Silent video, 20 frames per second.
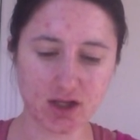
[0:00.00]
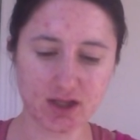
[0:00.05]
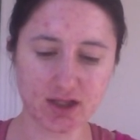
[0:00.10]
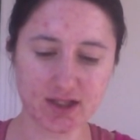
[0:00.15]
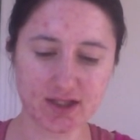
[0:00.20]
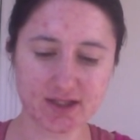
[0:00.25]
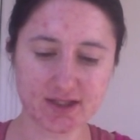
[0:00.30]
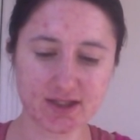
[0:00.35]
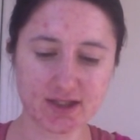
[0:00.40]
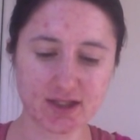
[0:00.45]

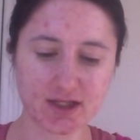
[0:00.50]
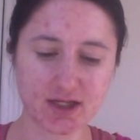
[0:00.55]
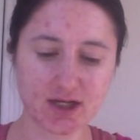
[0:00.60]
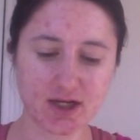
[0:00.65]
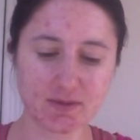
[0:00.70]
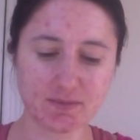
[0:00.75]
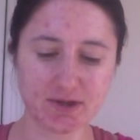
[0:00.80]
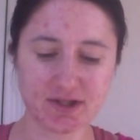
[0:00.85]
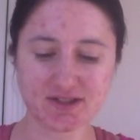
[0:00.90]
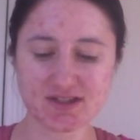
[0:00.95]
like,
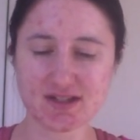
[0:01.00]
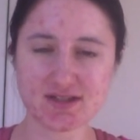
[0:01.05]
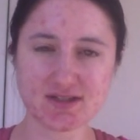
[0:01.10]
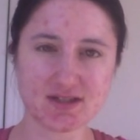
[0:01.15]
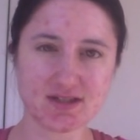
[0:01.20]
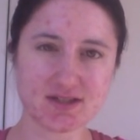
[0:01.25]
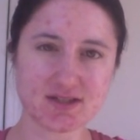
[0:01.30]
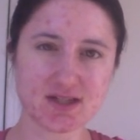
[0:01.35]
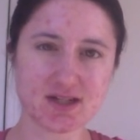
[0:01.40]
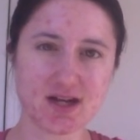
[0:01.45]
my
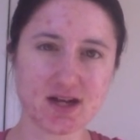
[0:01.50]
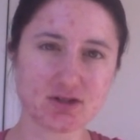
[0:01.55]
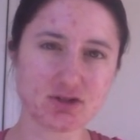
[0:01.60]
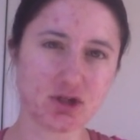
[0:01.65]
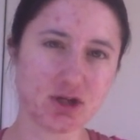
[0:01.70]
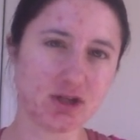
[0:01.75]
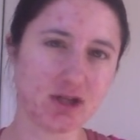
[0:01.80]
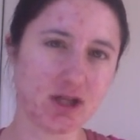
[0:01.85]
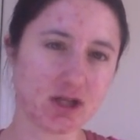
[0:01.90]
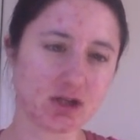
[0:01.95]
intestines can
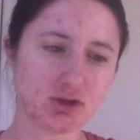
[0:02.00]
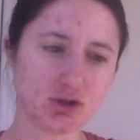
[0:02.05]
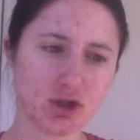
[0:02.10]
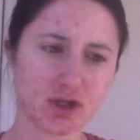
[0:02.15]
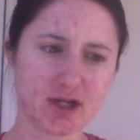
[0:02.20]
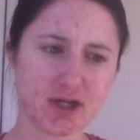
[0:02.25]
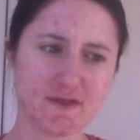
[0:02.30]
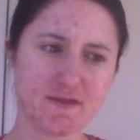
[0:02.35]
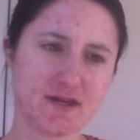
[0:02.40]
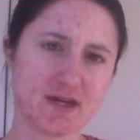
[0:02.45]
actually, like,
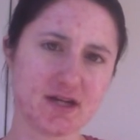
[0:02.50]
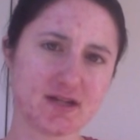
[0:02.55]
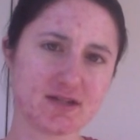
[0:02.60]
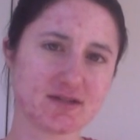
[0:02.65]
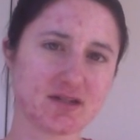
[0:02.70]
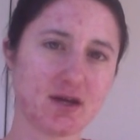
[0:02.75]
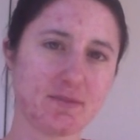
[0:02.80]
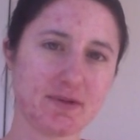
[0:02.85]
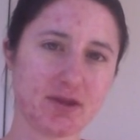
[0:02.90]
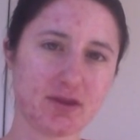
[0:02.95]
look at
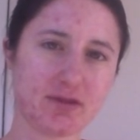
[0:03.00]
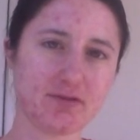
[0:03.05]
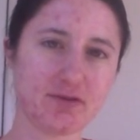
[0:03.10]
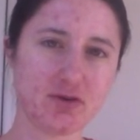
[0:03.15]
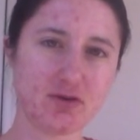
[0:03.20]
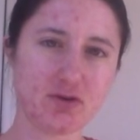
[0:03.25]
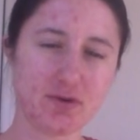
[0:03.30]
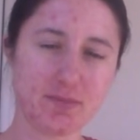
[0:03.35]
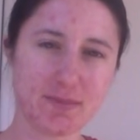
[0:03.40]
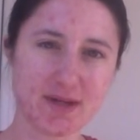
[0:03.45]
things coming
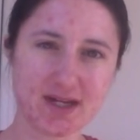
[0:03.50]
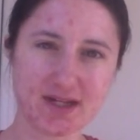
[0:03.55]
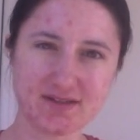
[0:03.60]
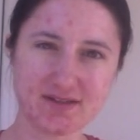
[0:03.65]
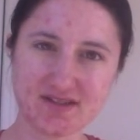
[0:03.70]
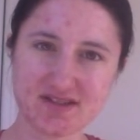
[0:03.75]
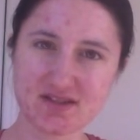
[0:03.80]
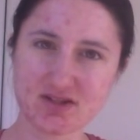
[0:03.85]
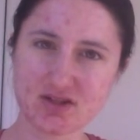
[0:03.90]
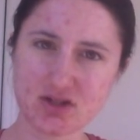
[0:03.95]
through and make a
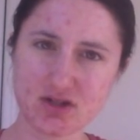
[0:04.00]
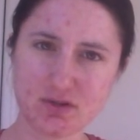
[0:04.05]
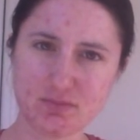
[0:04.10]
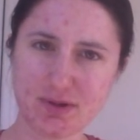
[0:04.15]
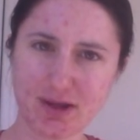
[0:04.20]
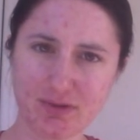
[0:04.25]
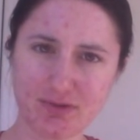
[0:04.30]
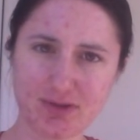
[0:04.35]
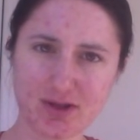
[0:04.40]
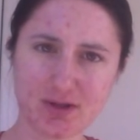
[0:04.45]
decision
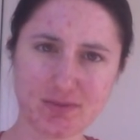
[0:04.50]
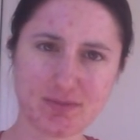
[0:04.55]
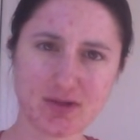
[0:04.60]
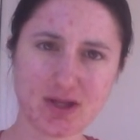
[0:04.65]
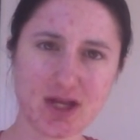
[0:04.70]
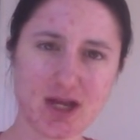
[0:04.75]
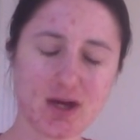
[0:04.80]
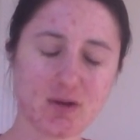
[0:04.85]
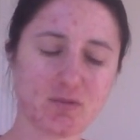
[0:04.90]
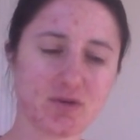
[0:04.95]
about them.
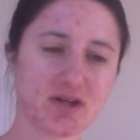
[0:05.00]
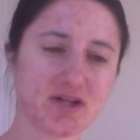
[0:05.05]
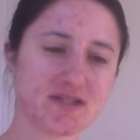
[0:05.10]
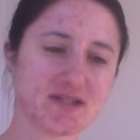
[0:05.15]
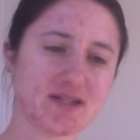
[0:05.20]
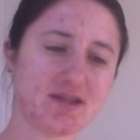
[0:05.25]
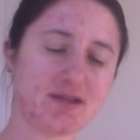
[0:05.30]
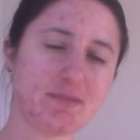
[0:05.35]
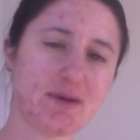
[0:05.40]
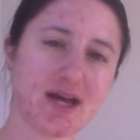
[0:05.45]
Whereas
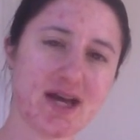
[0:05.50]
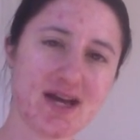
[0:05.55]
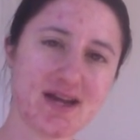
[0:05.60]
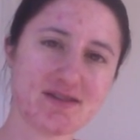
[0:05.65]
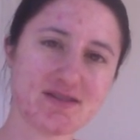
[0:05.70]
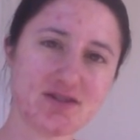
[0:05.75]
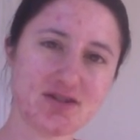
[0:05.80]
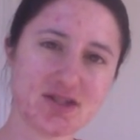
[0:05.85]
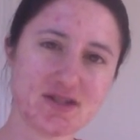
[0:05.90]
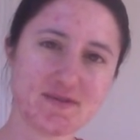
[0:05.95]
in the
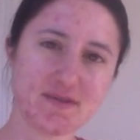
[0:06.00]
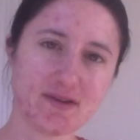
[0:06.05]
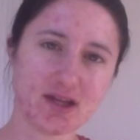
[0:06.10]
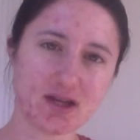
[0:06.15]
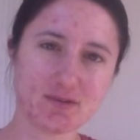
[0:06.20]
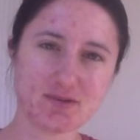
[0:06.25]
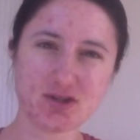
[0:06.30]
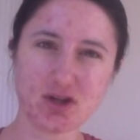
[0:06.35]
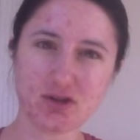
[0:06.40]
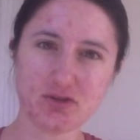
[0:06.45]
past, it just felt like
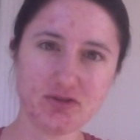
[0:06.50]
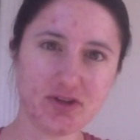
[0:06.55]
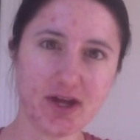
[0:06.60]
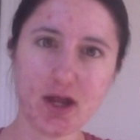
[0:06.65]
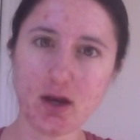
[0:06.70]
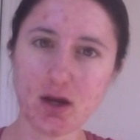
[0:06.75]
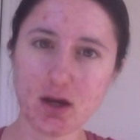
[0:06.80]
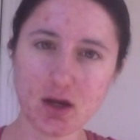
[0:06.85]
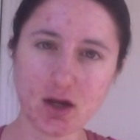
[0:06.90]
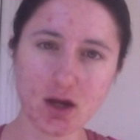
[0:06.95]
it was all
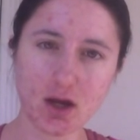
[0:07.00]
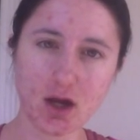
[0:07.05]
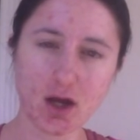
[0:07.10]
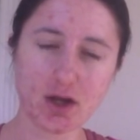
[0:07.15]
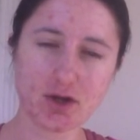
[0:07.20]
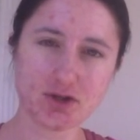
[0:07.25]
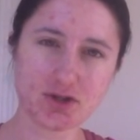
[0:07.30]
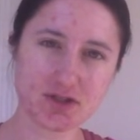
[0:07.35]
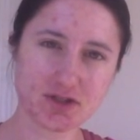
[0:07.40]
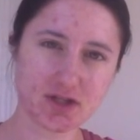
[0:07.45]
dead
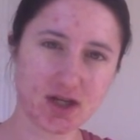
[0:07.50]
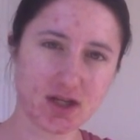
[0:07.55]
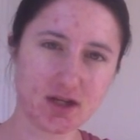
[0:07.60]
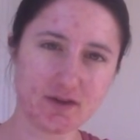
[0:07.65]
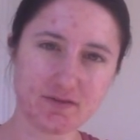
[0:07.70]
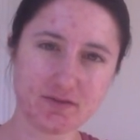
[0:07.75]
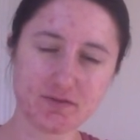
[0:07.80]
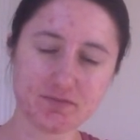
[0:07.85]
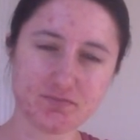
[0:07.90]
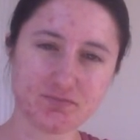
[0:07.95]
and just kind
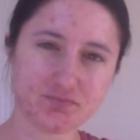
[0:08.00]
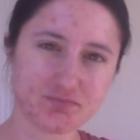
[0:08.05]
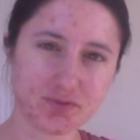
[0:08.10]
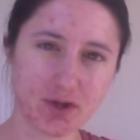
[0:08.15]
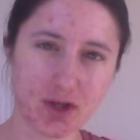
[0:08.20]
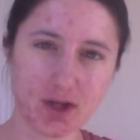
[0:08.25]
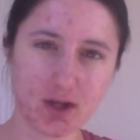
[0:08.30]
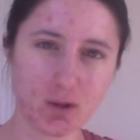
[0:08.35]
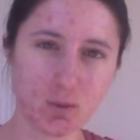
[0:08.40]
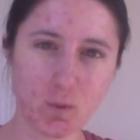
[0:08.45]
of
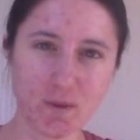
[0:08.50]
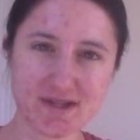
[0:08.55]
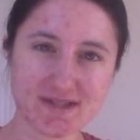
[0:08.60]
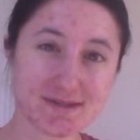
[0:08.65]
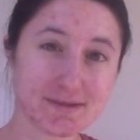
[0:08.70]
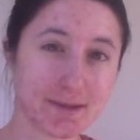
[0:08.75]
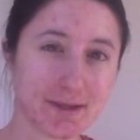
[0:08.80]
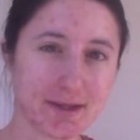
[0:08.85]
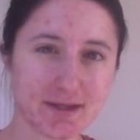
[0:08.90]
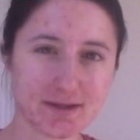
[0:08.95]
a
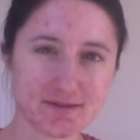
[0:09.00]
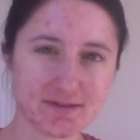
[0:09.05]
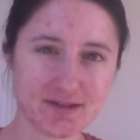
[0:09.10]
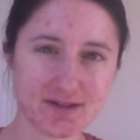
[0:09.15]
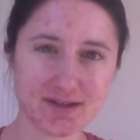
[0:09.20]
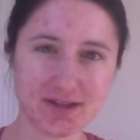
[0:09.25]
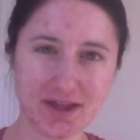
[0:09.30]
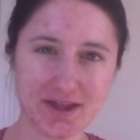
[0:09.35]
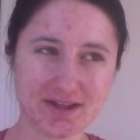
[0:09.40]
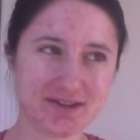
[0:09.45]
wasteland.
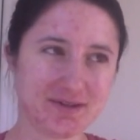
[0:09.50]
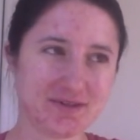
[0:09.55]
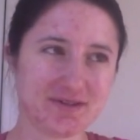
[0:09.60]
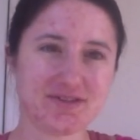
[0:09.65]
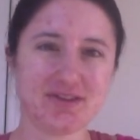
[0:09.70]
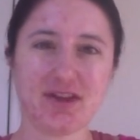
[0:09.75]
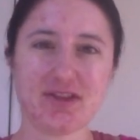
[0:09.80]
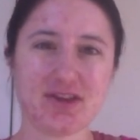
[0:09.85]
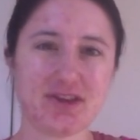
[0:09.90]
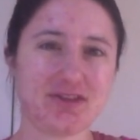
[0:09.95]
Like, there
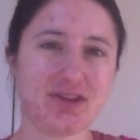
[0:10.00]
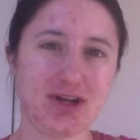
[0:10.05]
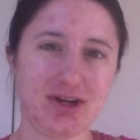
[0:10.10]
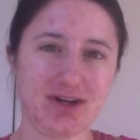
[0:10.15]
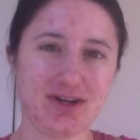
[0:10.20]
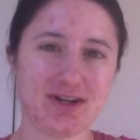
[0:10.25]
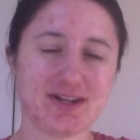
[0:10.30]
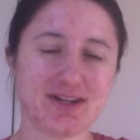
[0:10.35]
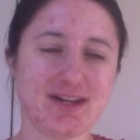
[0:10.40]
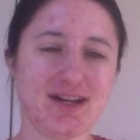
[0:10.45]
was nothing there
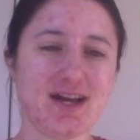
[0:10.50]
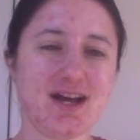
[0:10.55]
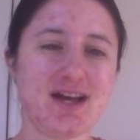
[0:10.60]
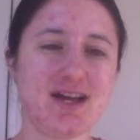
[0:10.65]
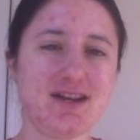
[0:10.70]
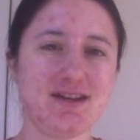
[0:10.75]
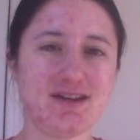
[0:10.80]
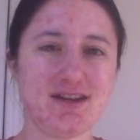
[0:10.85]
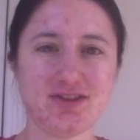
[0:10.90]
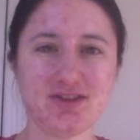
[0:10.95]

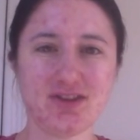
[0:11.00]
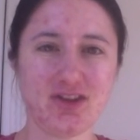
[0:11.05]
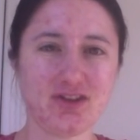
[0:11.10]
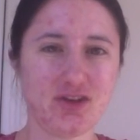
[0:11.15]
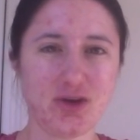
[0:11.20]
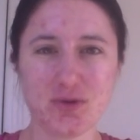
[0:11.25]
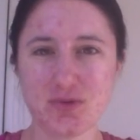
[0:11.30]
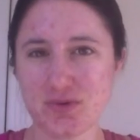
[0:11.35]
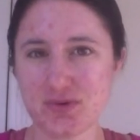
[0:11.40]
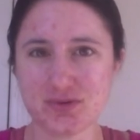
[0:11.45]
and
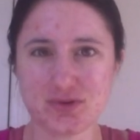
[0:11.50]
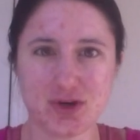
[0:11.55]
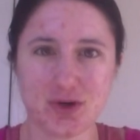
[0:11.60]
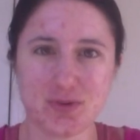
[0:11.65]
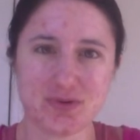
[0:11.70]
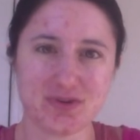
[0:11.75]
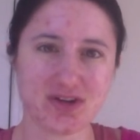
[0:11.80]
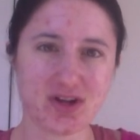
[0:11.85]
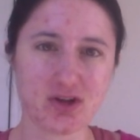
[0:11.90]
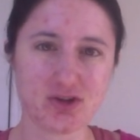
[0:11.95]
no
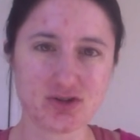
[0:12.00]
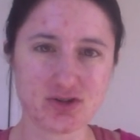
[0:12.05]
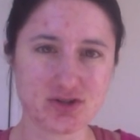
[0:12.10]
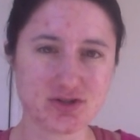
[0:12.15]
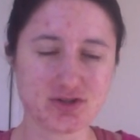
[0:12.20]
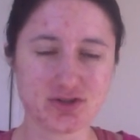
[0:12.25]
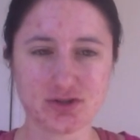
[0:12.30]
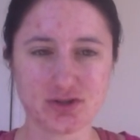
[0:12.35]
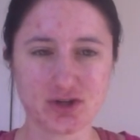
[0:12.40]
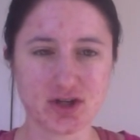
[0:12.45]

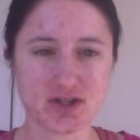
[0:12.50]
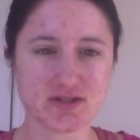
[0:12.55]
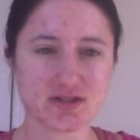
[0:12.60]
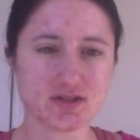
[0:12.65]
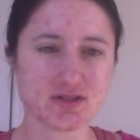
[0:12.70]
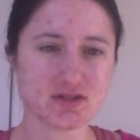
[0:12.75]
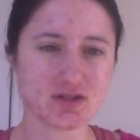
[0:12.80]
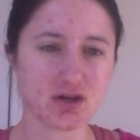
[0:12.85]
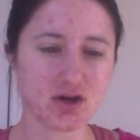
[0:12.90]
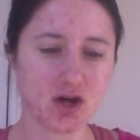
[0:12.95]
intelligence or neurons.
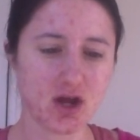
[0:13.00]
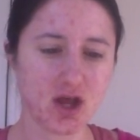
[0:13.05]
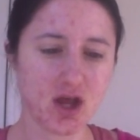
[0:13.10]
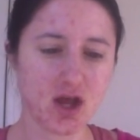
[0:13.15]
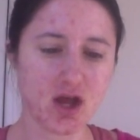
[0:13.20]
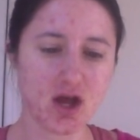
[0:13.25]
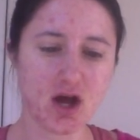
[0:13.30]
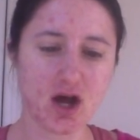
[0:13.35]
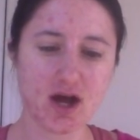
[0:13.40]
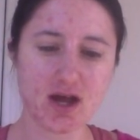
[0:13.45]
And so
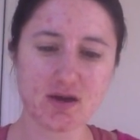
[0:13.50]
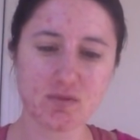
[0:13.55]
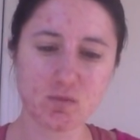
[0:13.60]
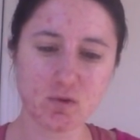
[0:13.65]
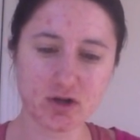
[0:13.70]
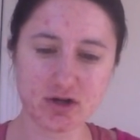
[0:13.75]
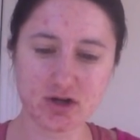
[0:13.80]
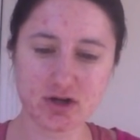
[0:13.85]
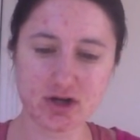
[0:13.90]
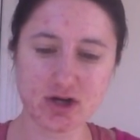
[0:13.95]
I
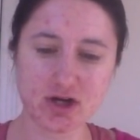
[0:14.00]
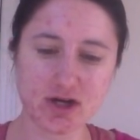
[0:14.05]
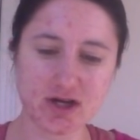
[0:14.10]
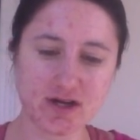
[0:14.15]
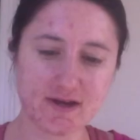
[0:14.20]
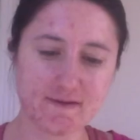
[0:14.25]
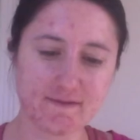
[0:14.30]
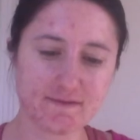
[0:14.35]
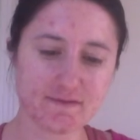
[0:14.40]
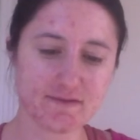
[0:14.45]
wonder
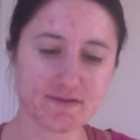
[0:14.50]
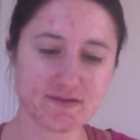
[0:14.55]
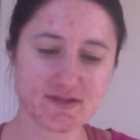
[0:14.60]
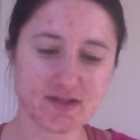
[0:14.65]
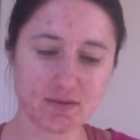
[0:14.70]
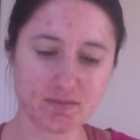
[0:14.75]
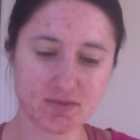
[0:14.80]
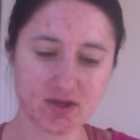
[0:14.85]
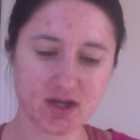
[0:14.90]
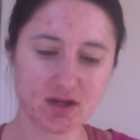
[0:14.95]
if
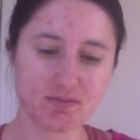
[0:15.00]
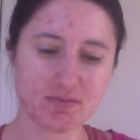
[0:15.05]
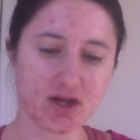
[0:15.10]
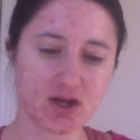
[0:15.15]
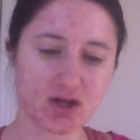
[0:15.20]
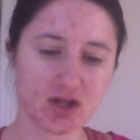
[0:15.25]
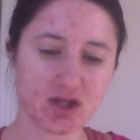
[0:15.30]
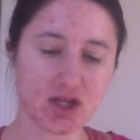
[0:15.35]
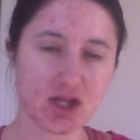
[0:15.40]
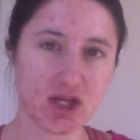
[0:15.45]
something
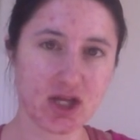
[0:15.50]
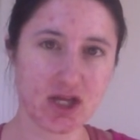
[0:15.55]
about